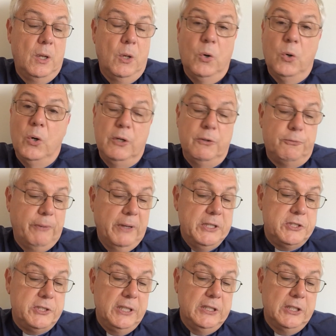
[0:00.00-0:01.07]
or are
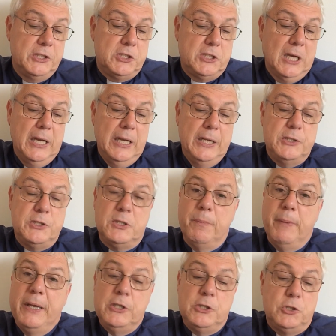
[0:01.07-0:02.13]
facing the challenge to
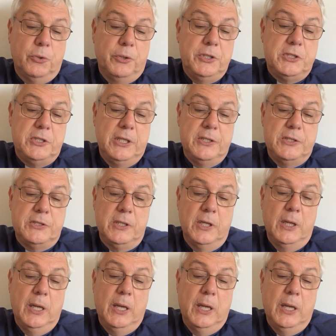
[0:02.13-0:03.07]
make choices